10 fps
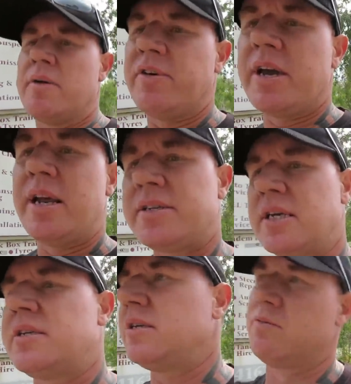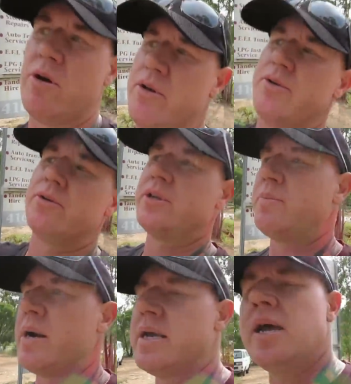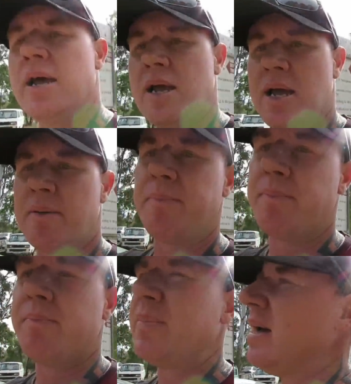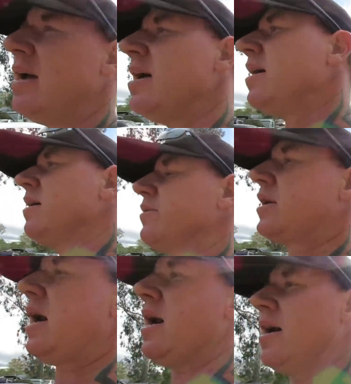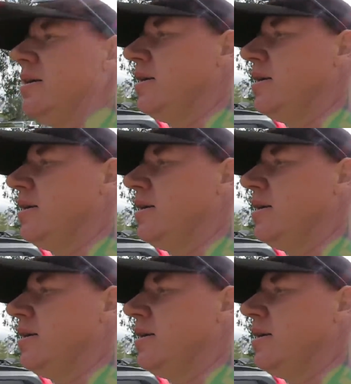VnSS is worth all this money. The car,